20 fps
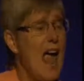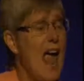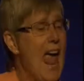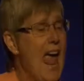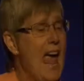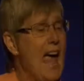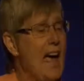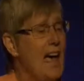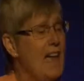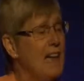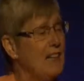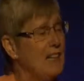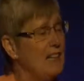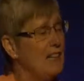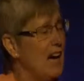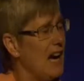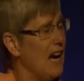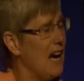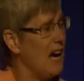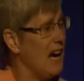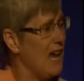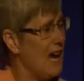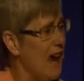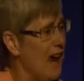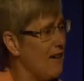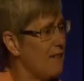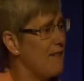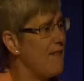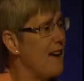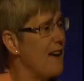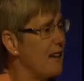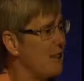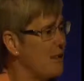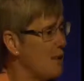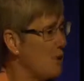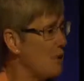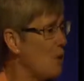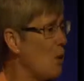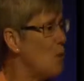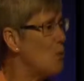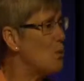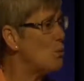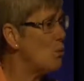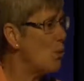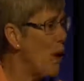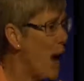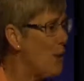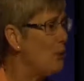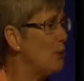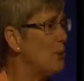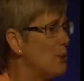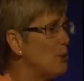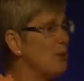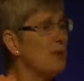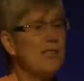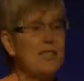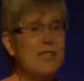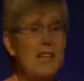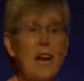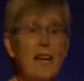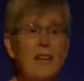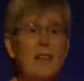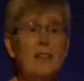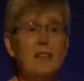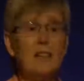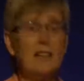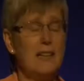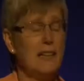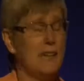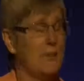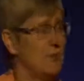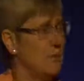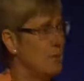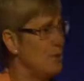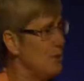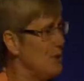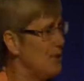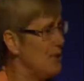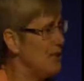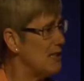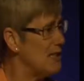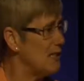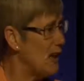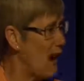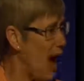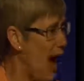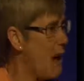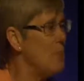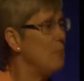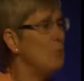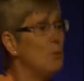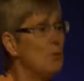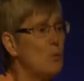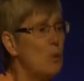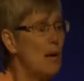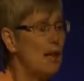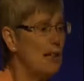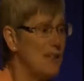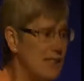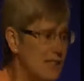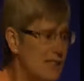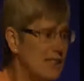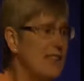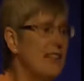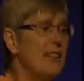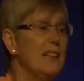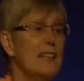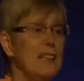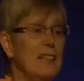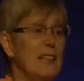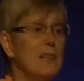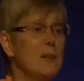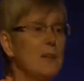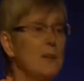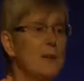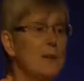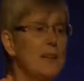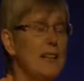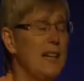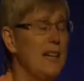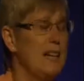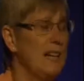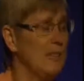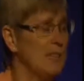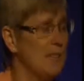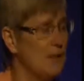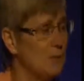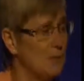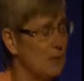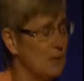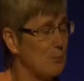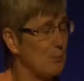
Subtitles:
and affect their own rapid recycling through these APPL1 signaling early endosomes,